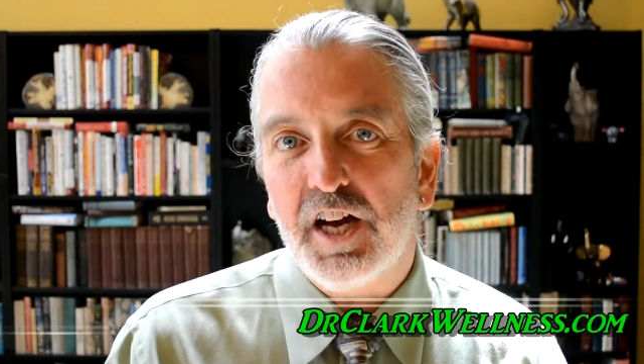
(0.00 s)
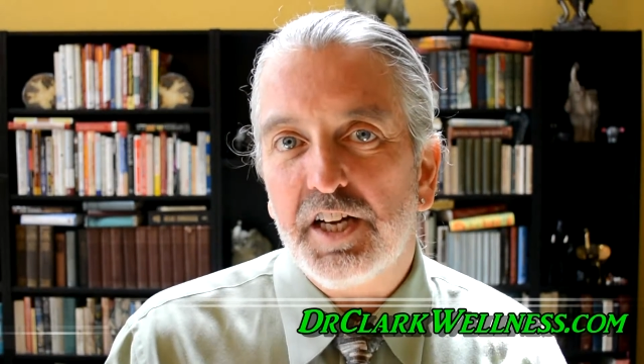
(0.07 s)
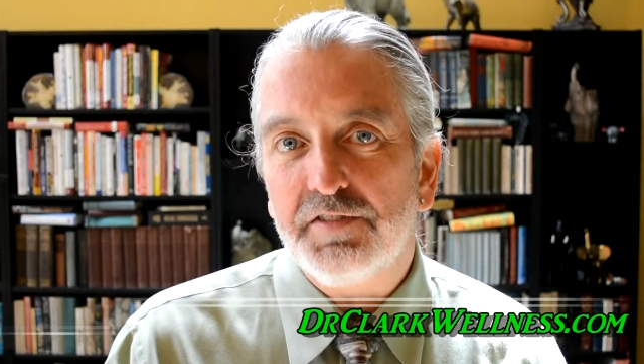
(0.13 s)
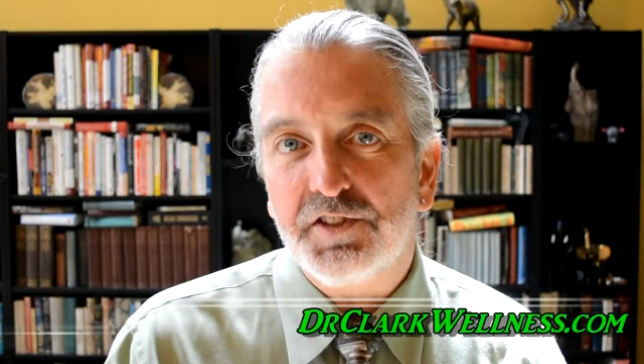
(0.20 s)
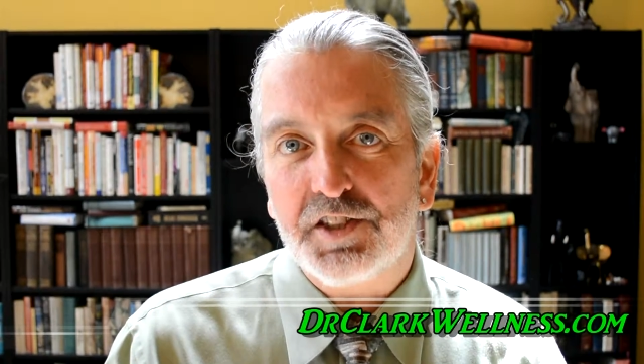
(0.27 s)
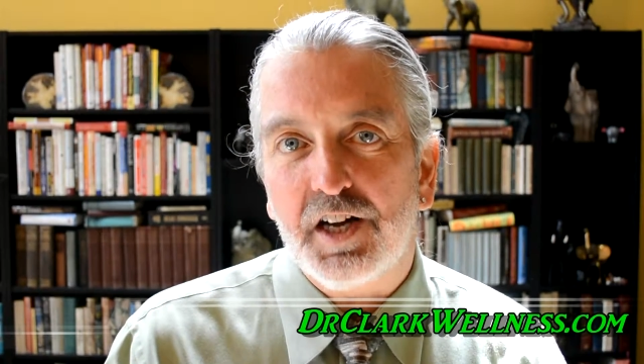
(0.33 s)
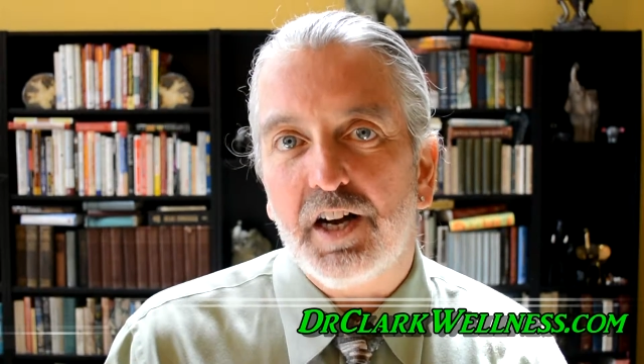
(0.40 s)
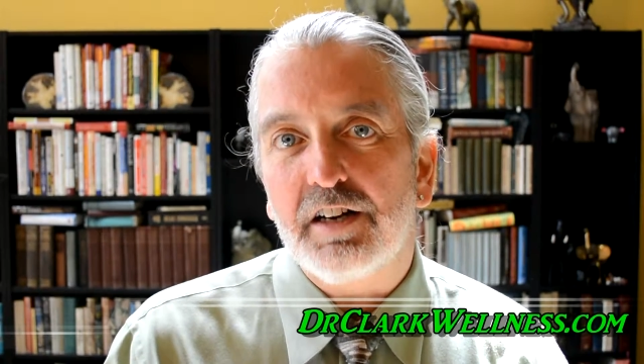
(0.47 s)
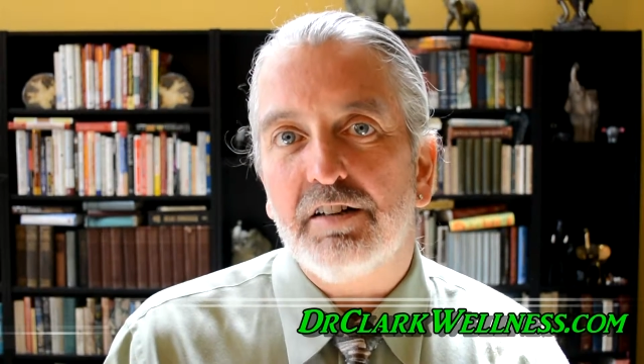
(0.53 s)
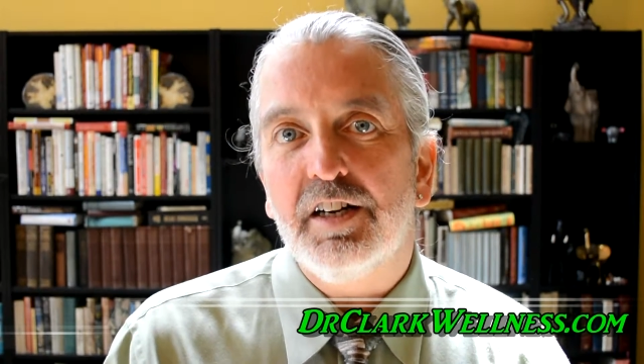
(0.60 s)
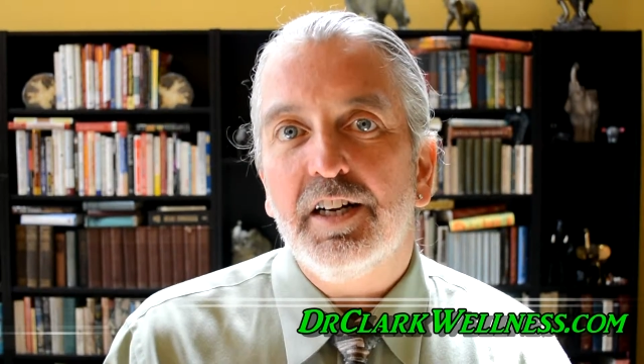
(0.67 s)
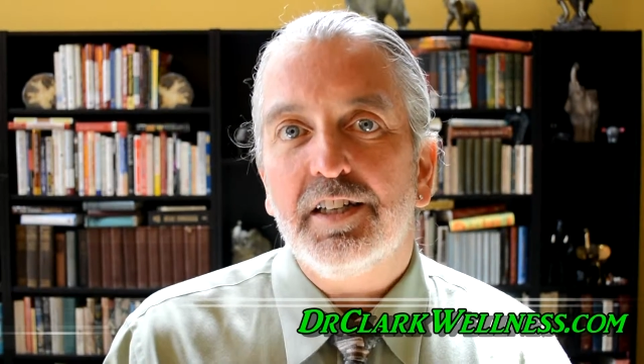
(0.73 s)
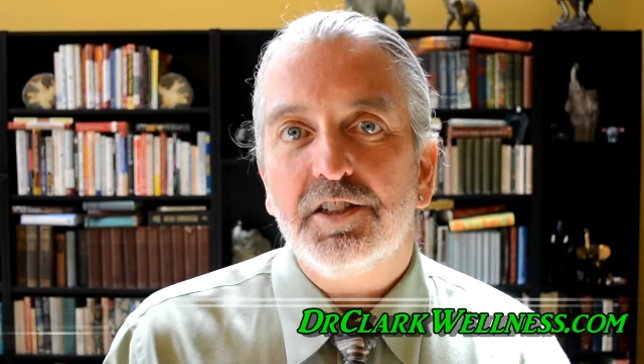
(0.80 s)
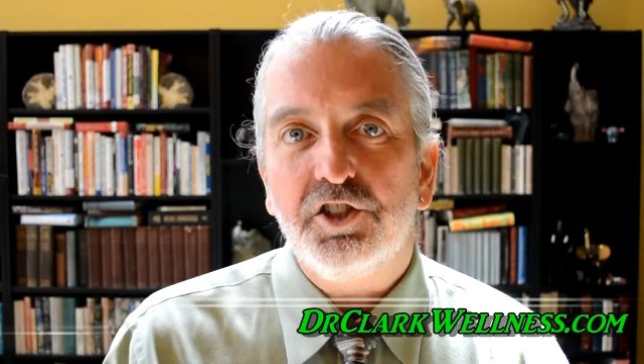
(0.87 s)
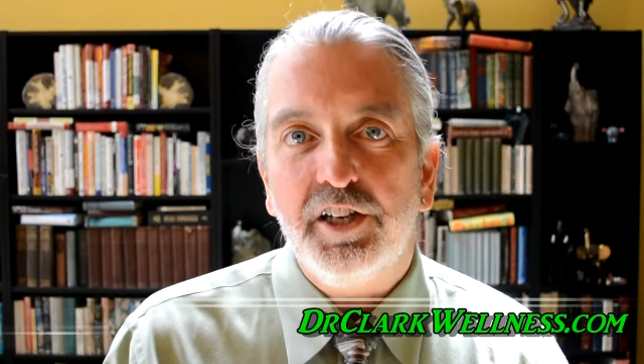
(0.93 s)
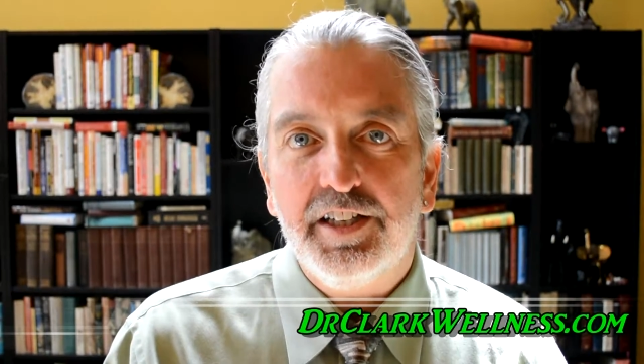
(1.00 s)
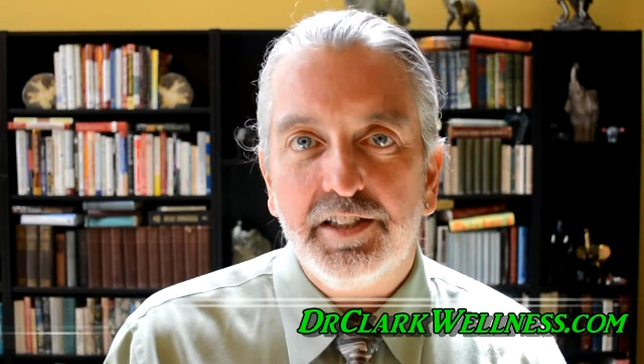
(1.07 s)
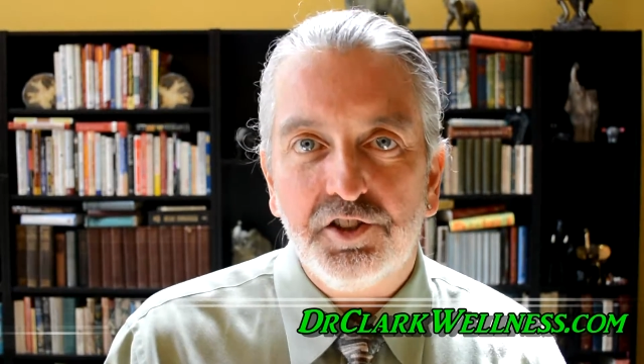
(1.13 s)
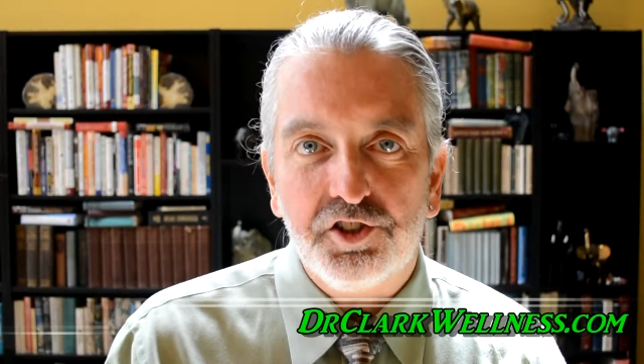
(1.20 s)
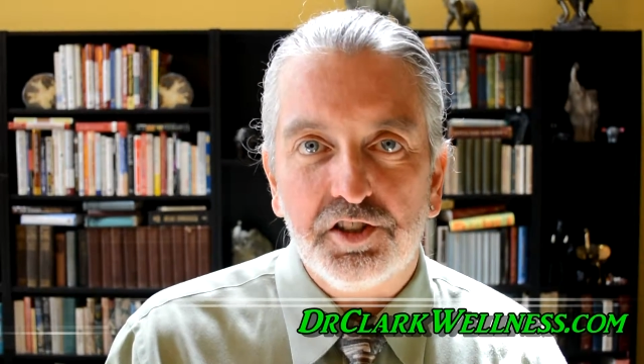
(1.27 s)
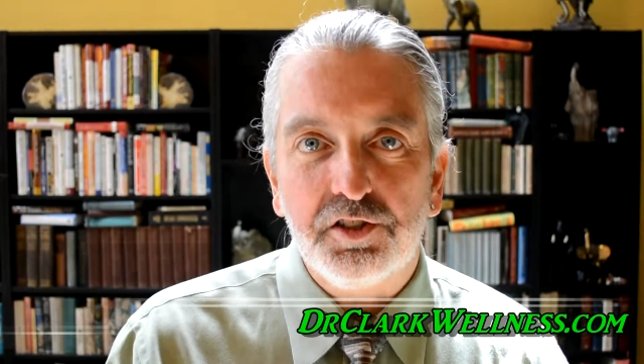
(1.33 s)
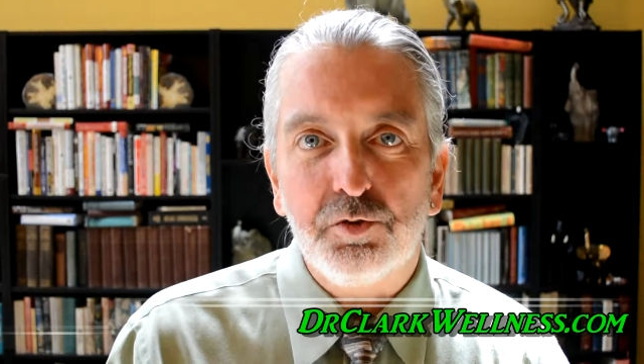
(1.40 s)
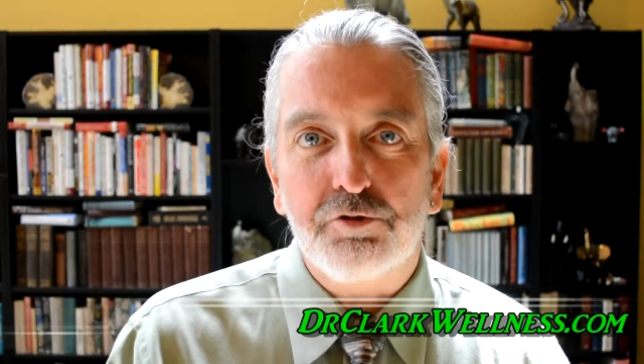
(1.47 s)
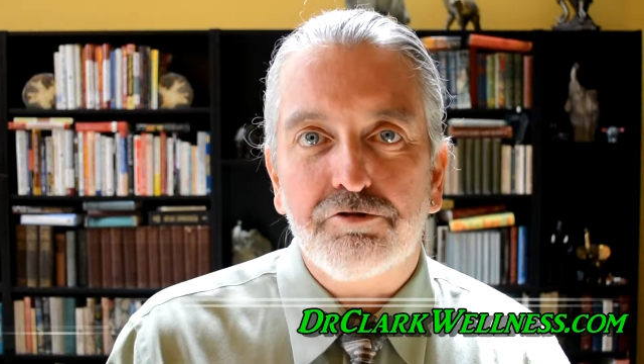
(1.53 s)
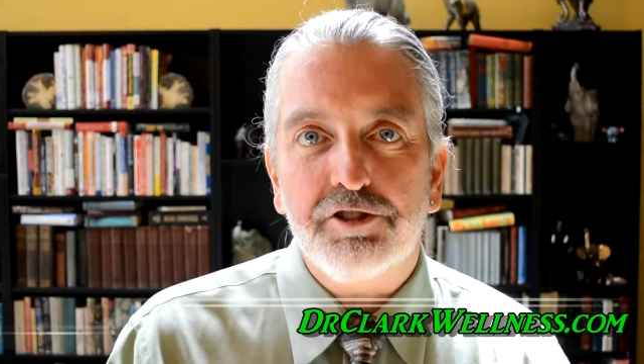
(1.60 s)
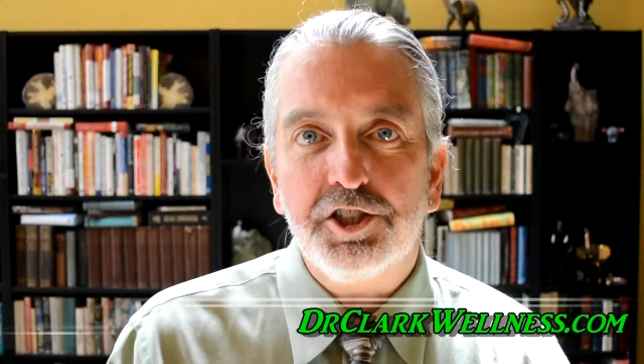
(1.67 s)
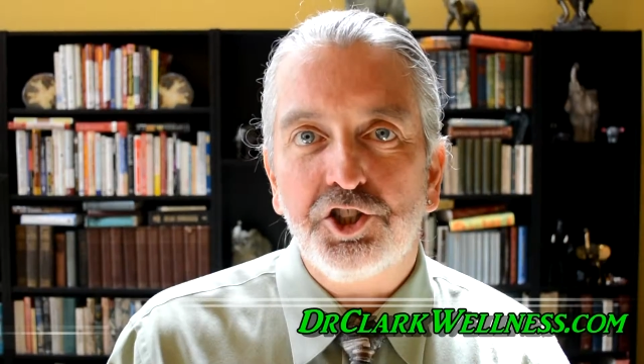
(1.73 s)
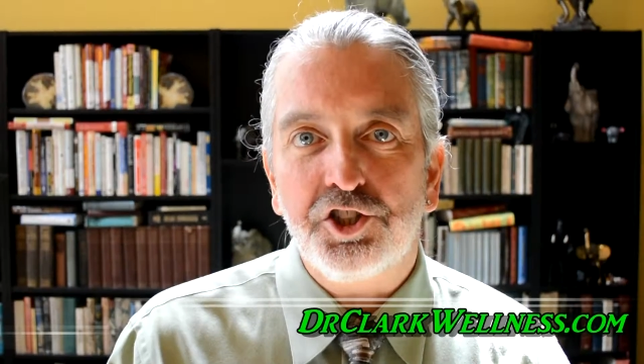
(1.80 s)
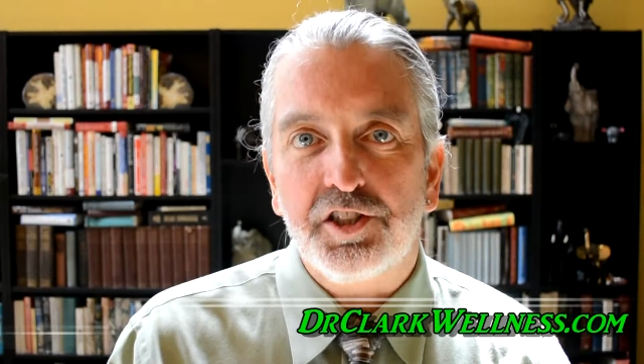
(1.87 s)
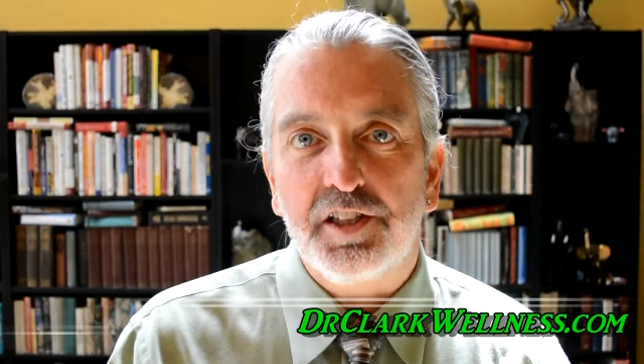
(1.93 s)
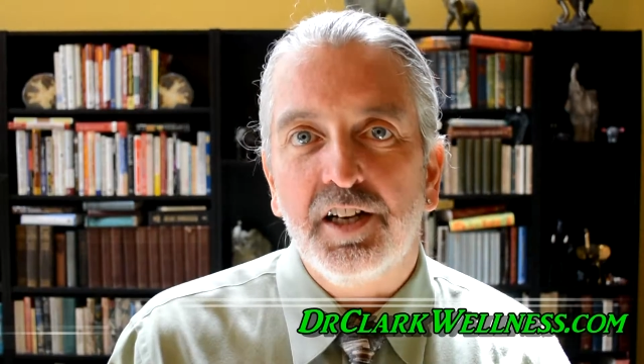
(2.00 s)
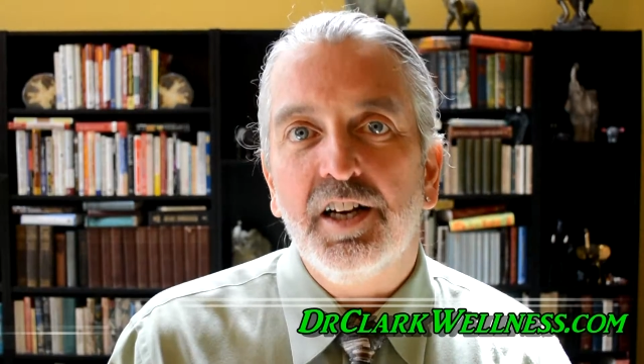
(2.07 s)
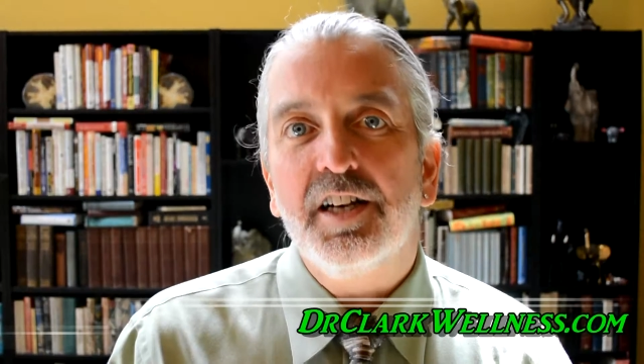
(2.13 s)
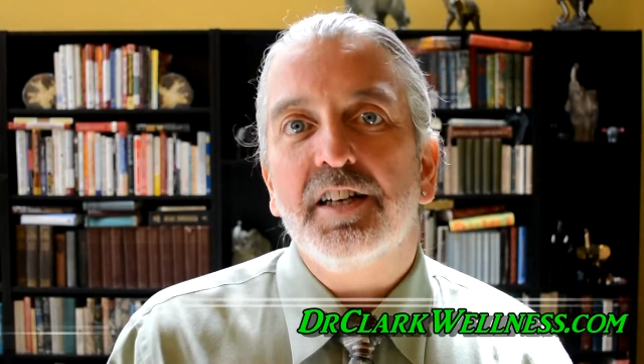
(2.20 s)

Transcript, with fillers: lifestyle, change in nutrition,